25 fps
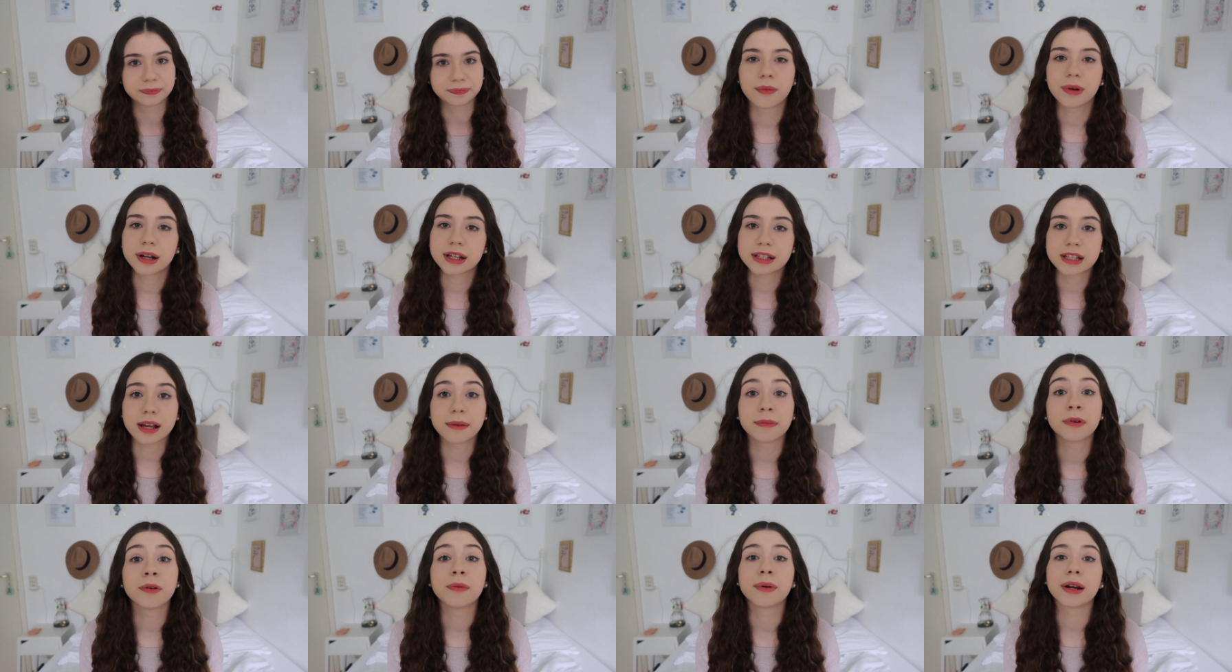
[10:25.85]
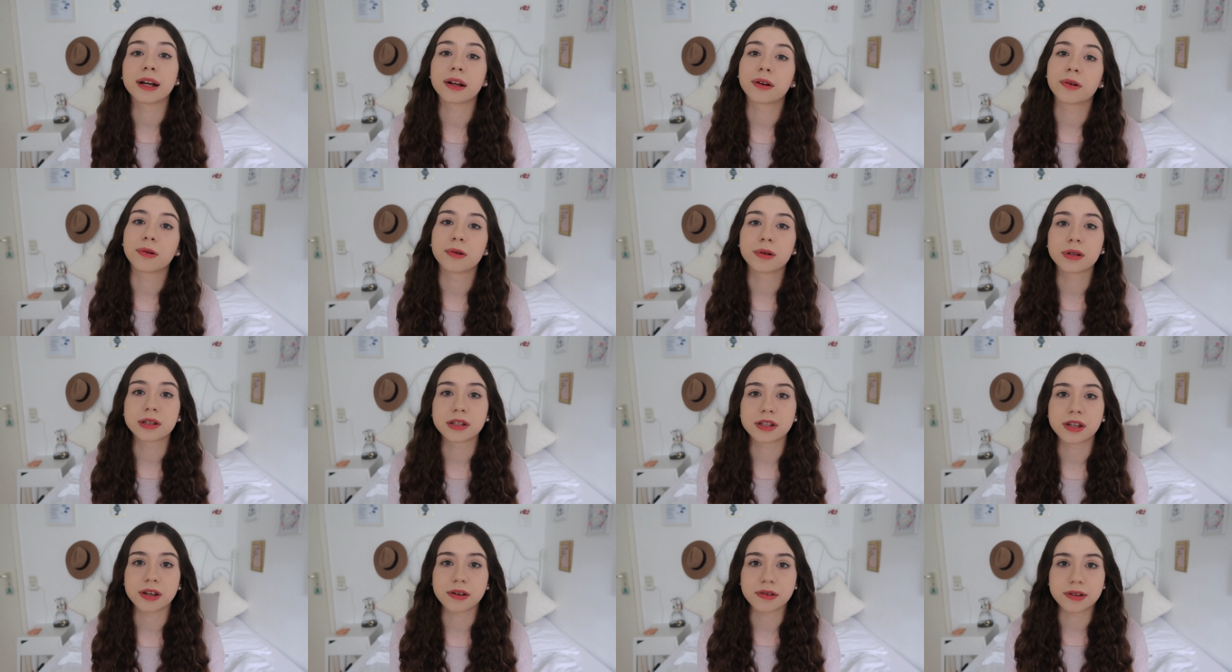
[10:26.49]
One example where the
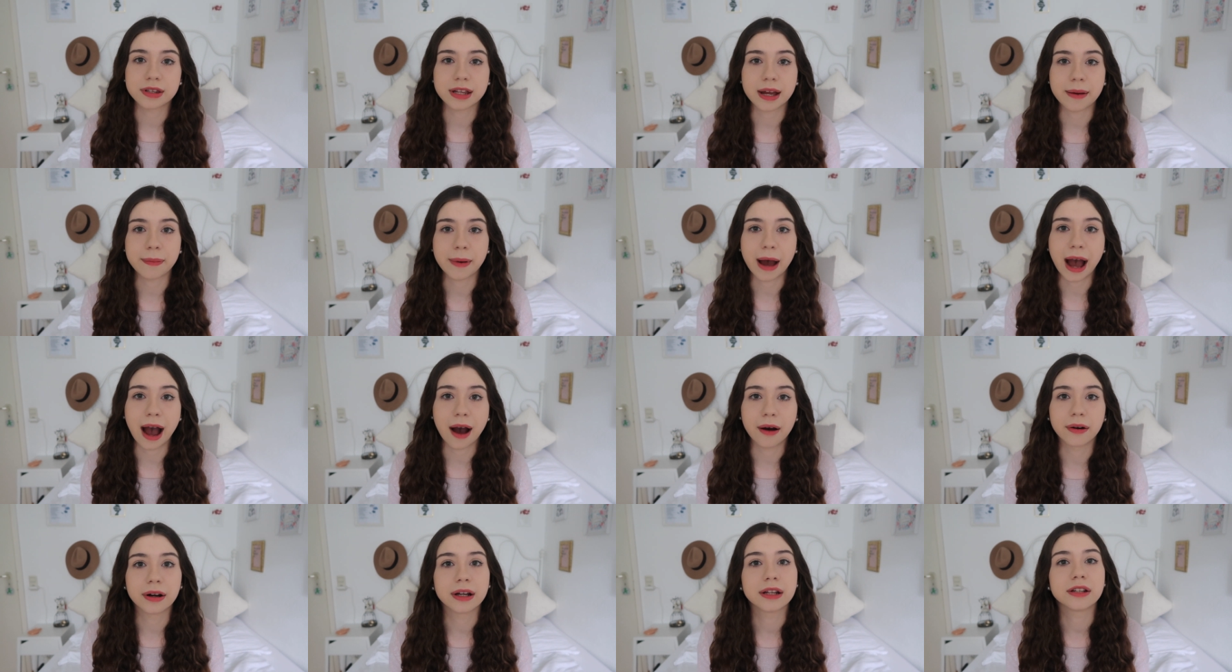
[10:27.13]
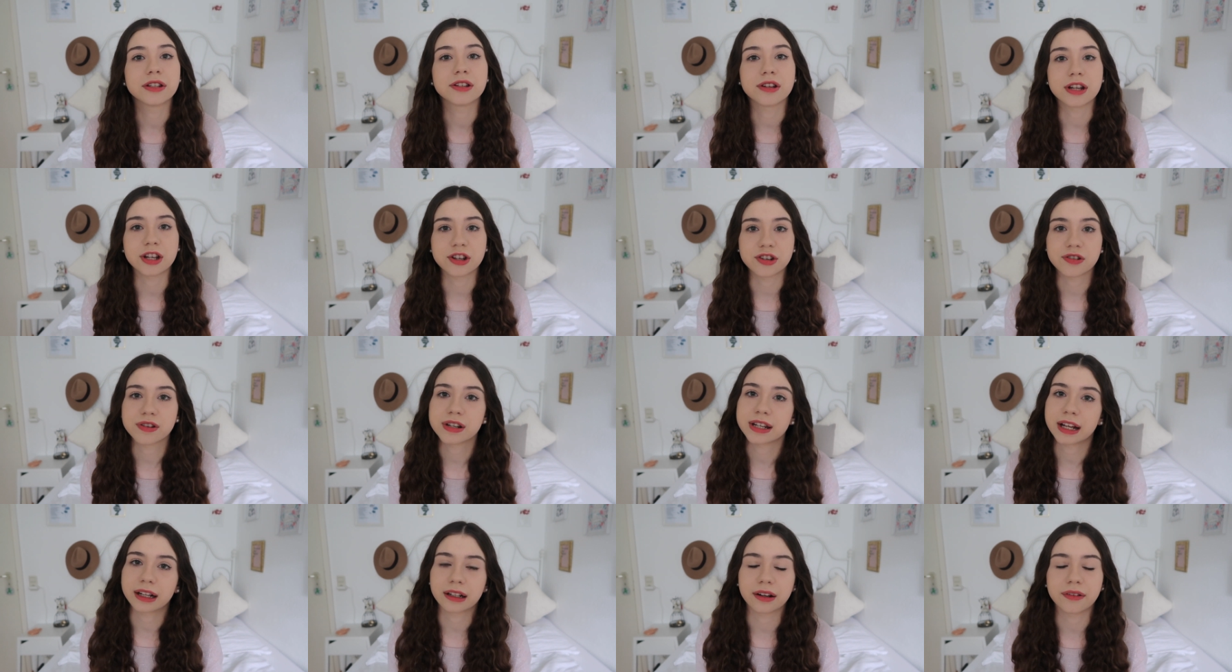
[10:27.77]
courts used their power to
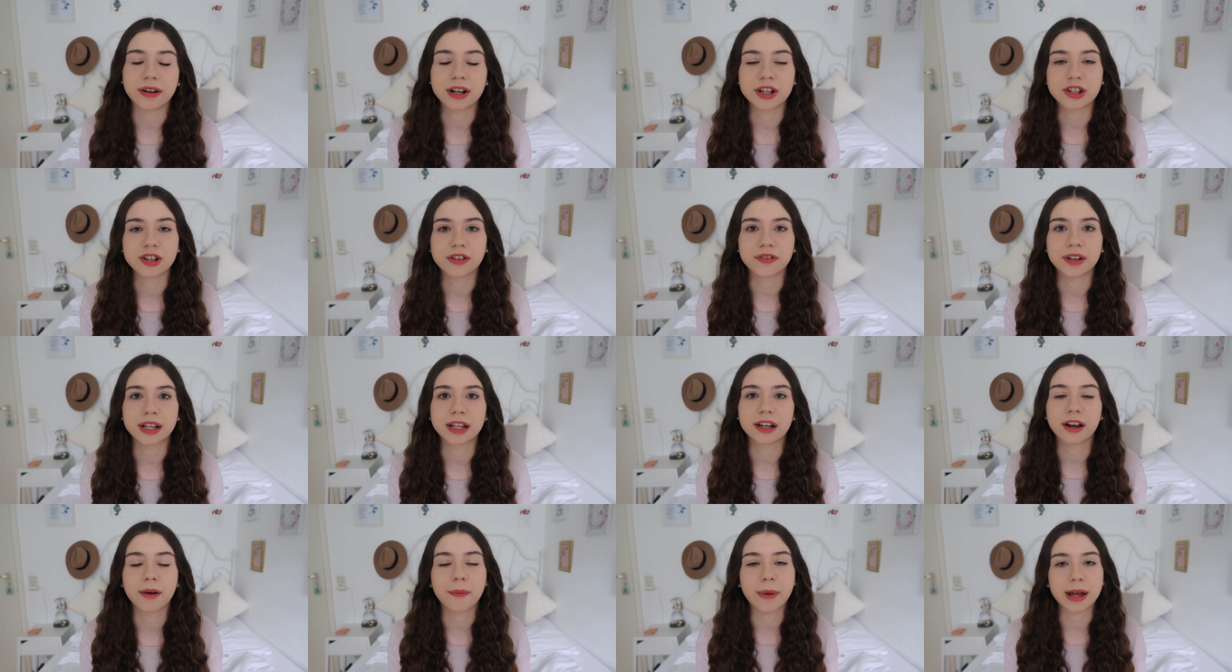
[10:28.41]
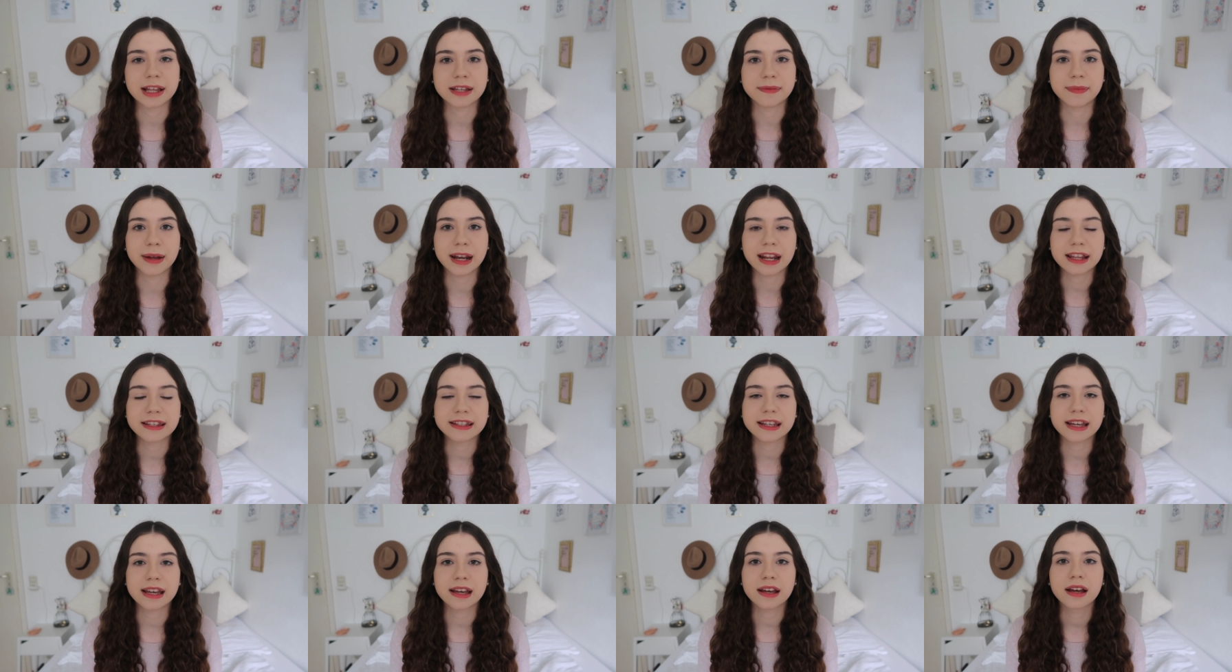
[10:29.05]
issue a declaration of
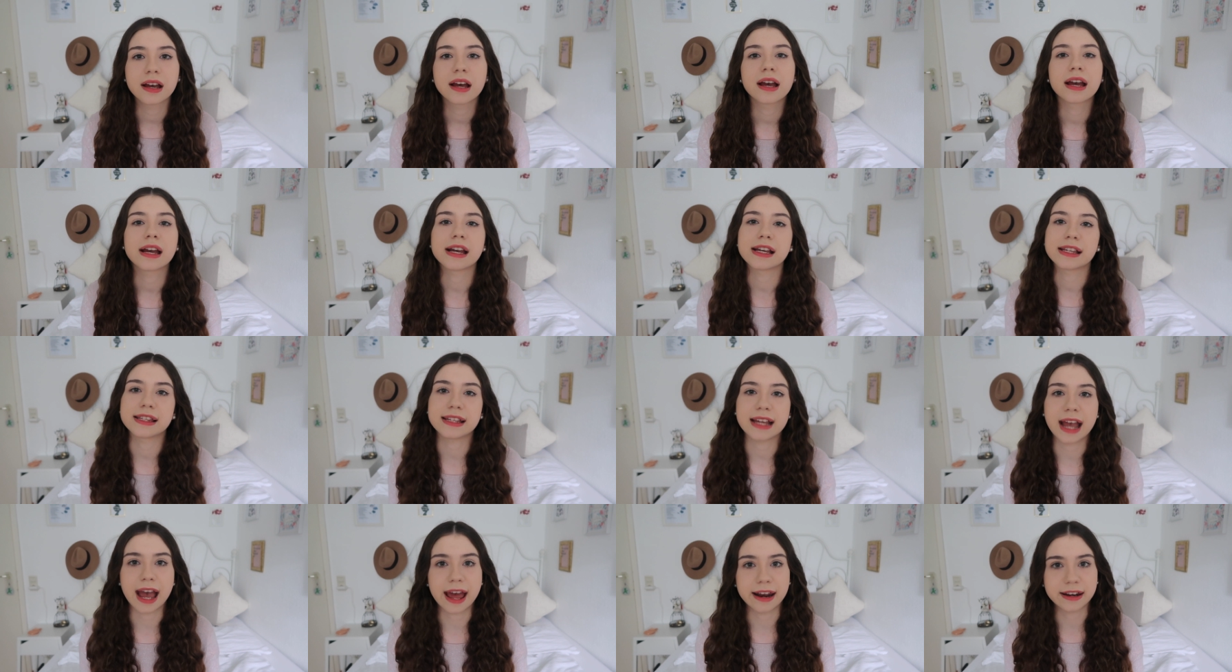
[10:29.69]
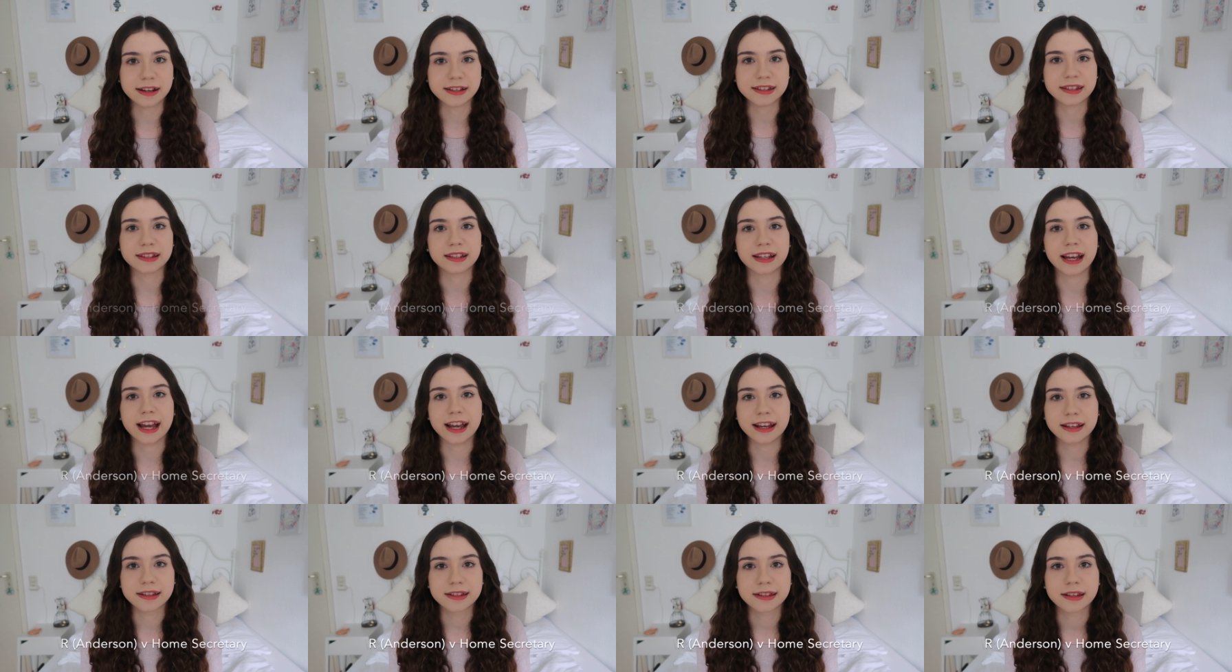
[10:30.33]
incompatibility is the Anderson
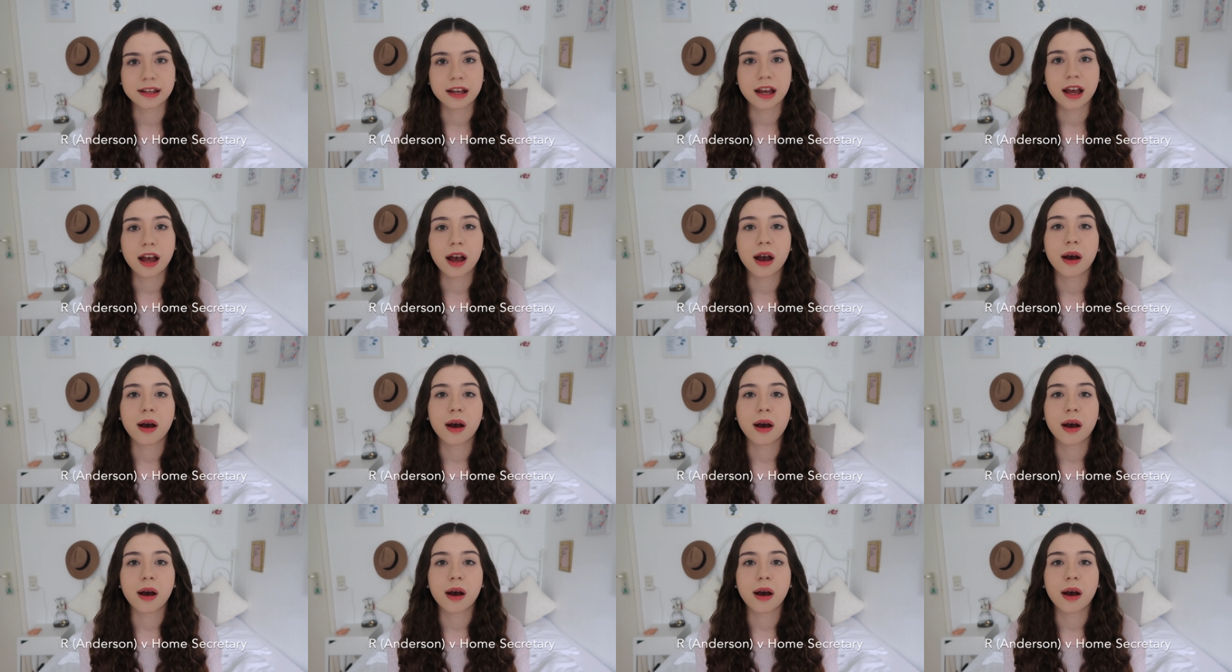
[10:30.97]
case.